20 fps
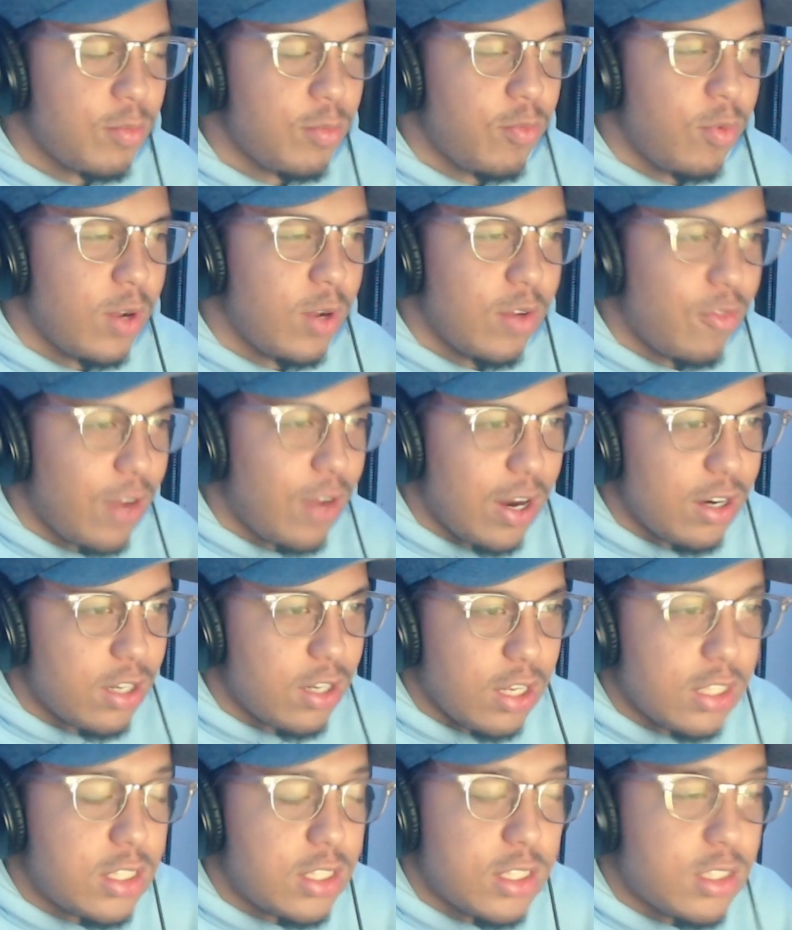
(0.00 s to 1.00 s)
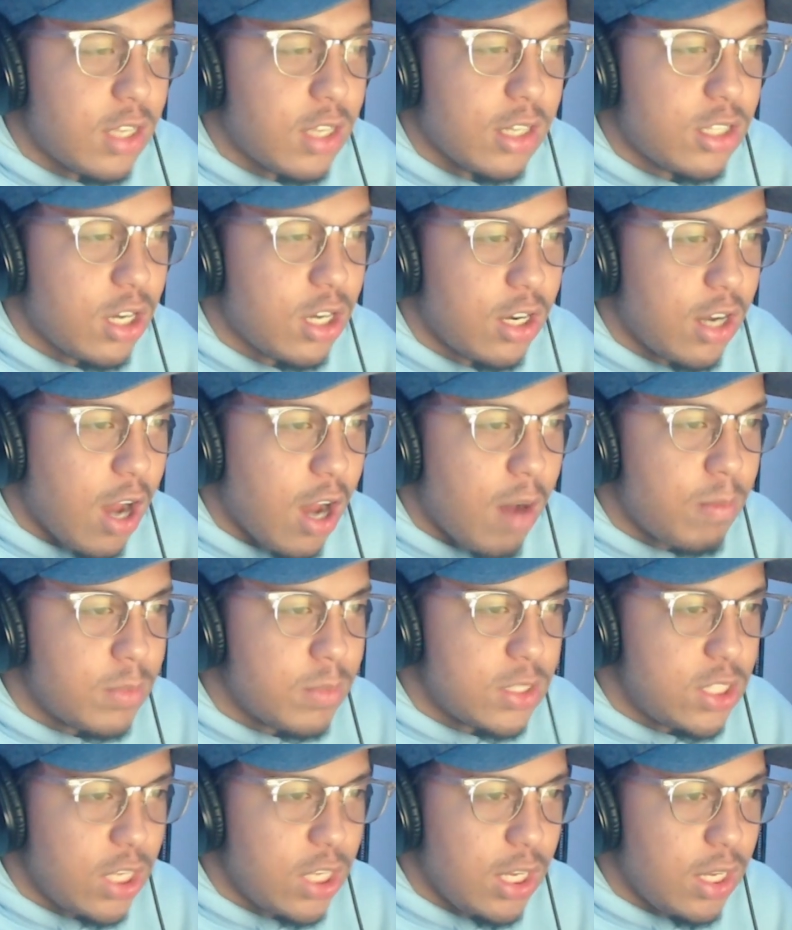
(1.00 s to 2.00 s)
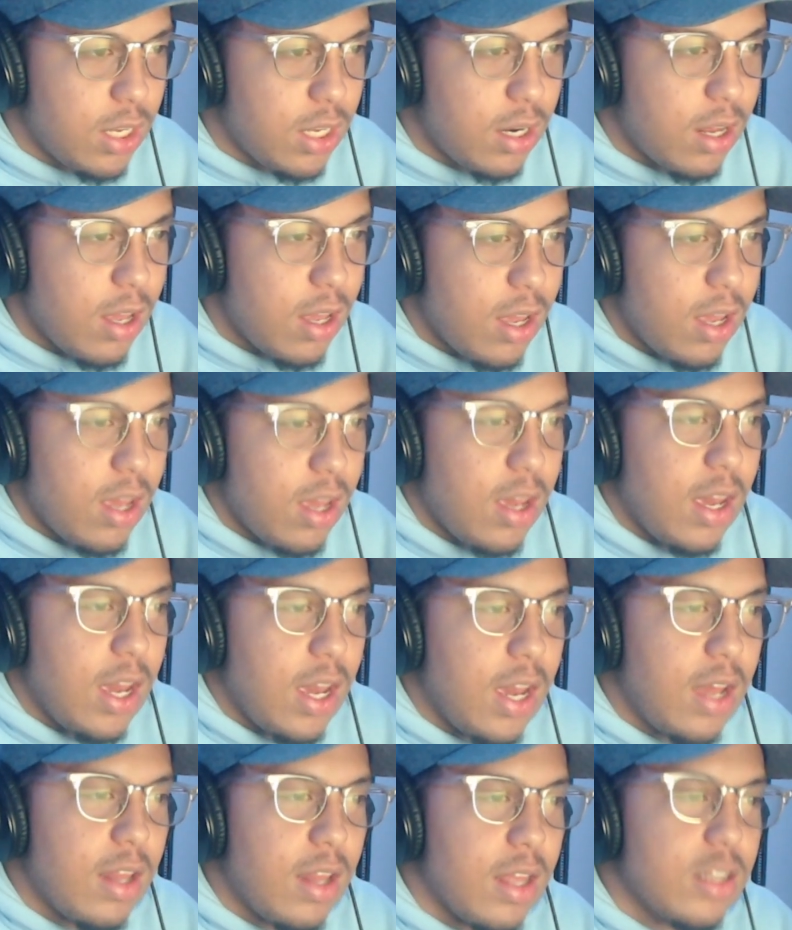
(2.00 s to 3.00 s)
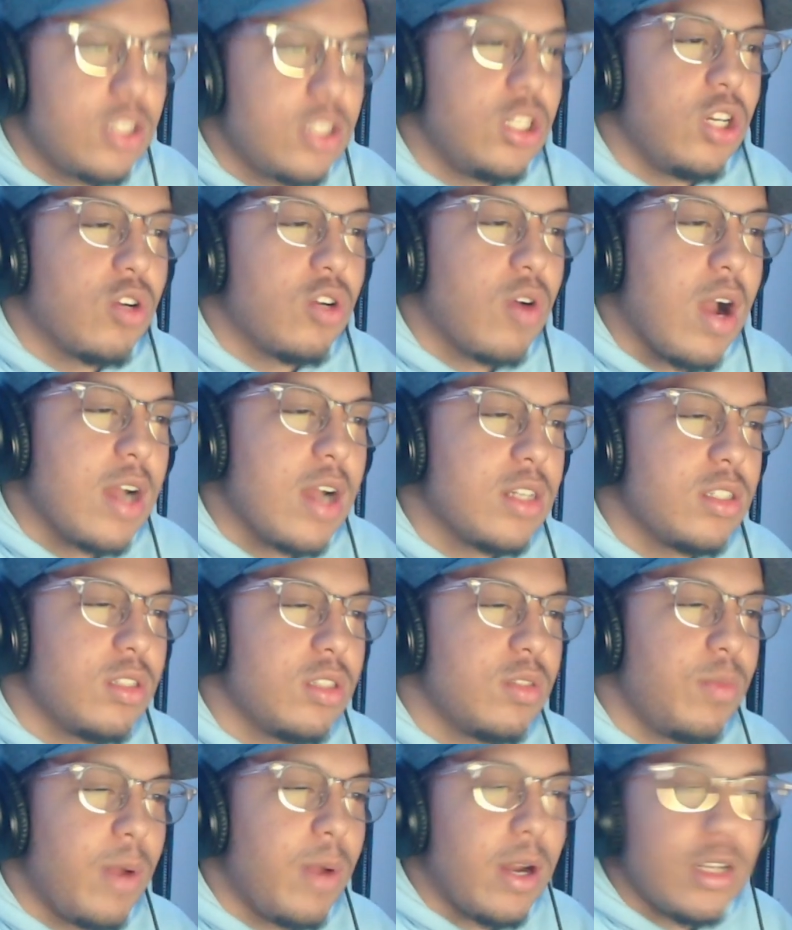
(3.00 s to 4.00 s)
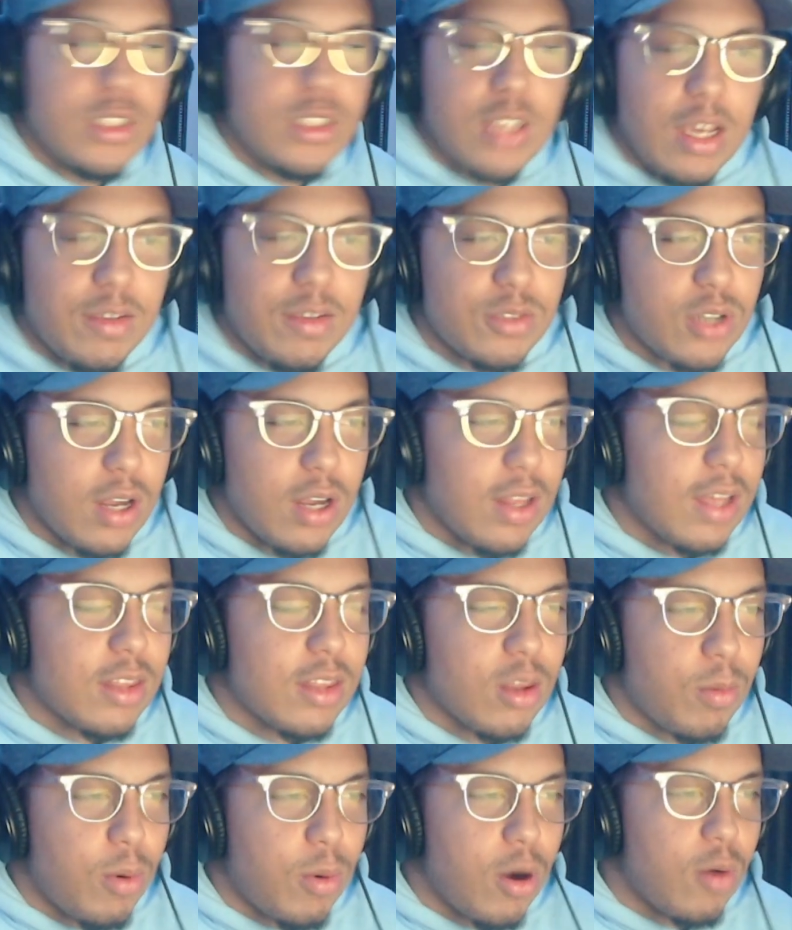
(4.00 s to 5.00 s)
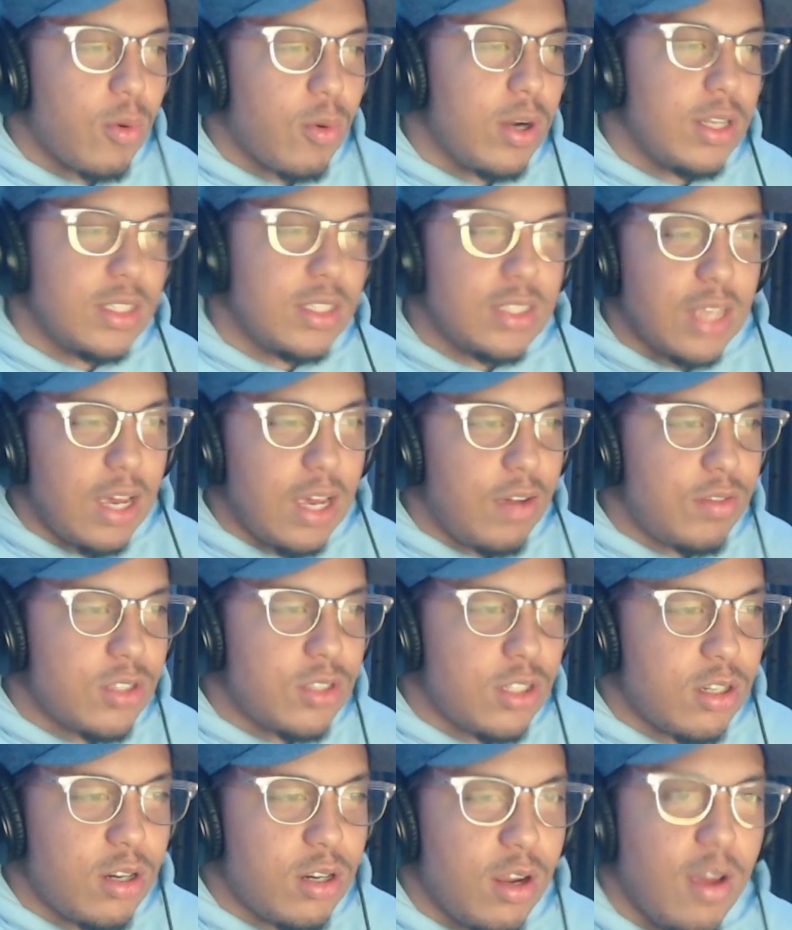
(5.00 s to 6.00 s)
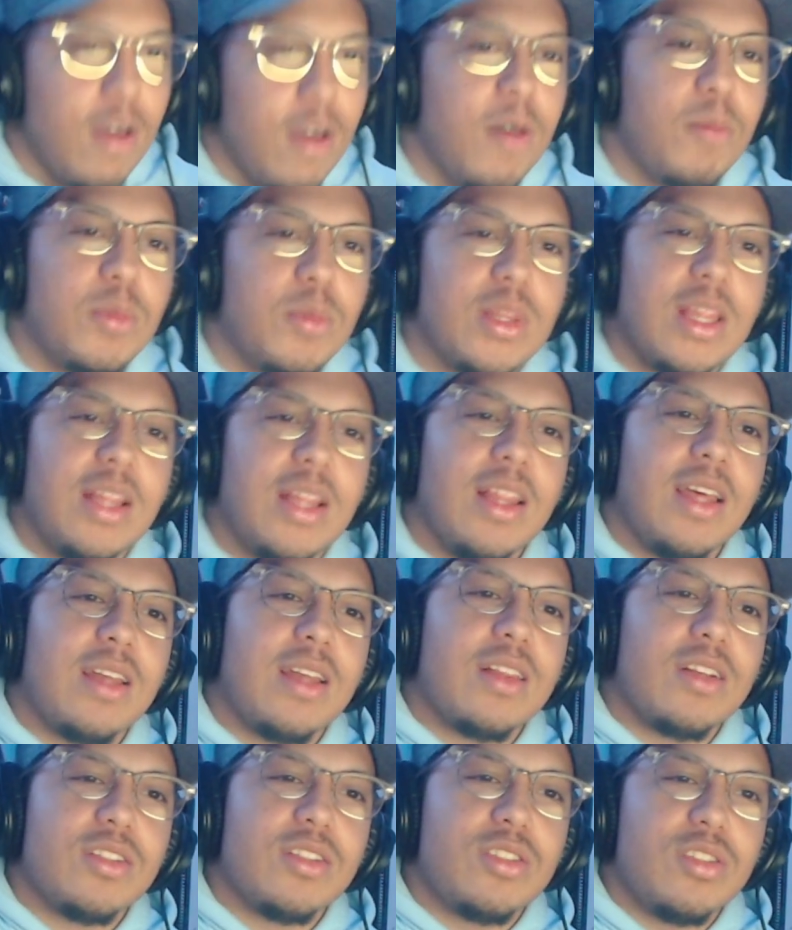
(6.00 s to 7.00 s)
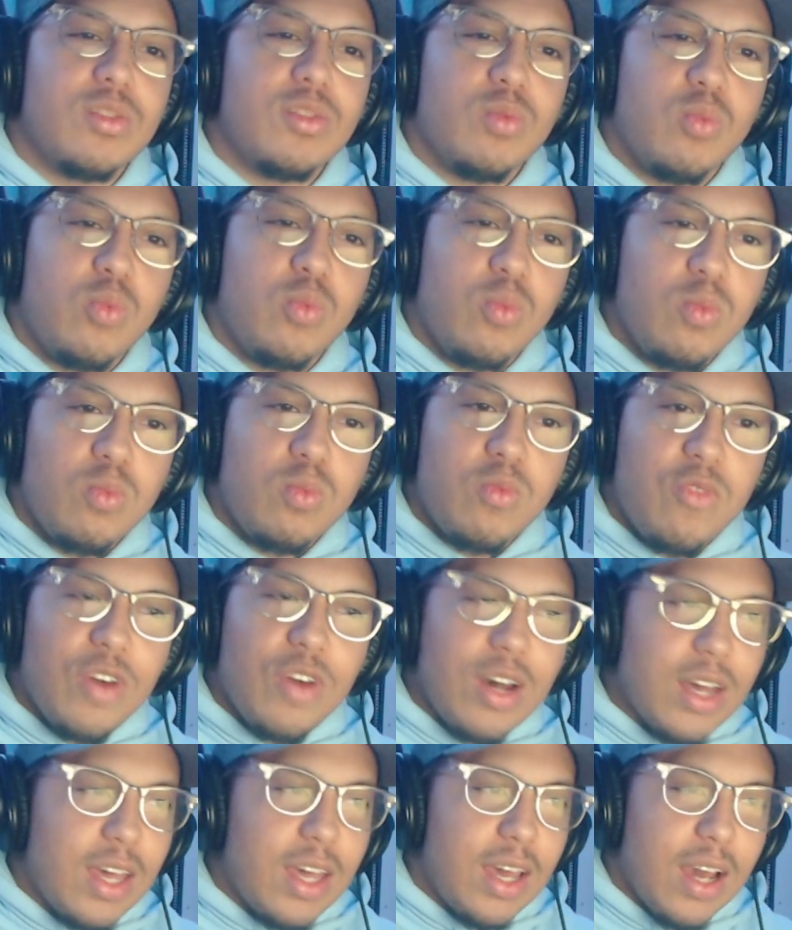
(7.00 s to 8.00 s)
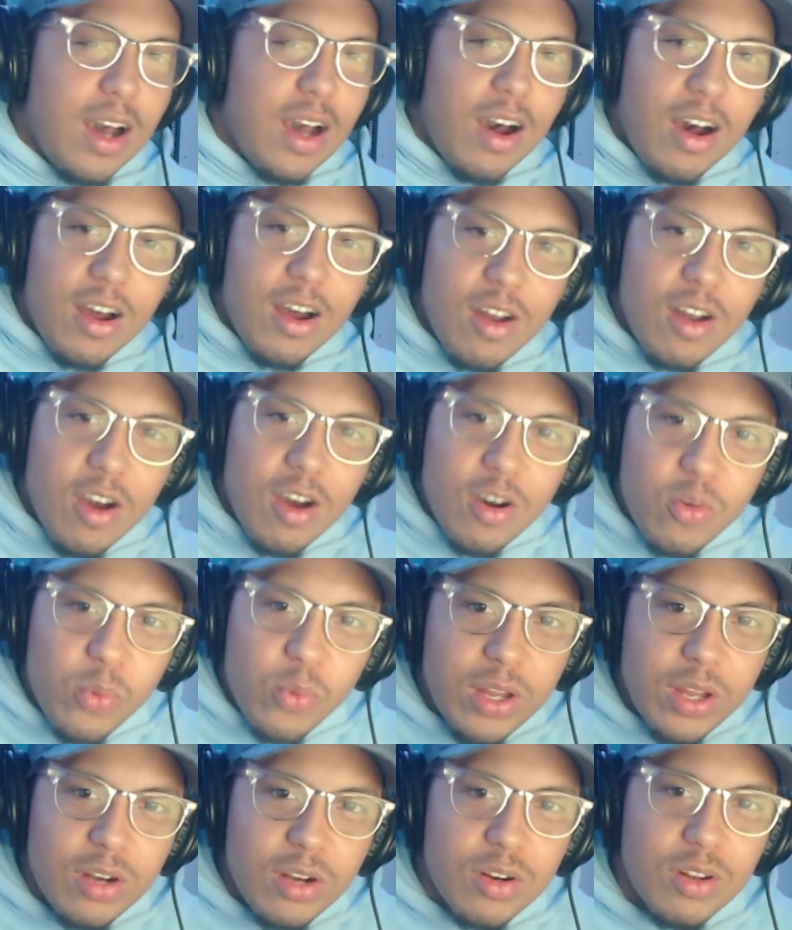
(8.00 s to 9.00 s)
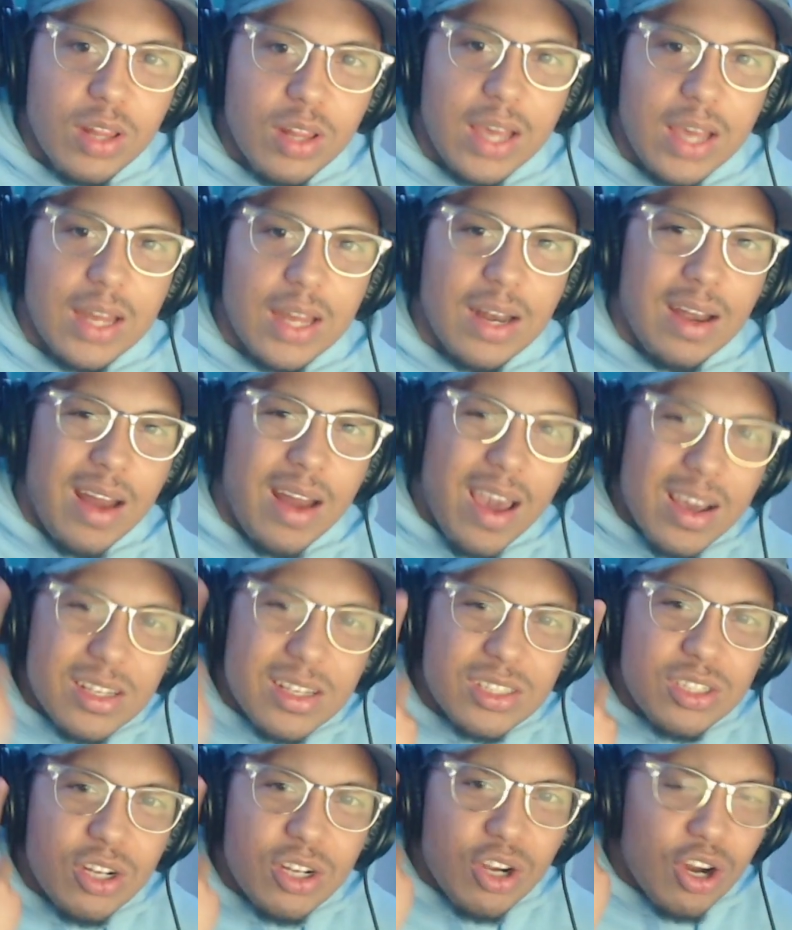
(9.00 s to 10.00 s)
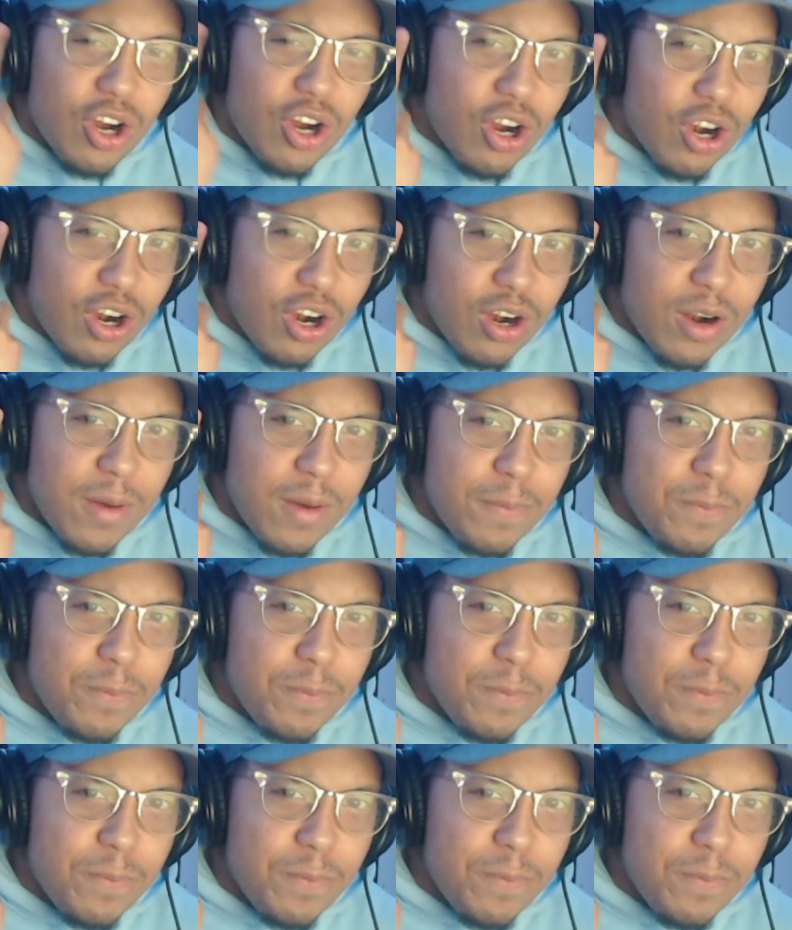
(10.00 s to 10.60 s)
It's such a dumb scene, and like she crashes. Barry saves her. I like the part where he saves her, but then like there's this fucking hot dog wiener like next to her,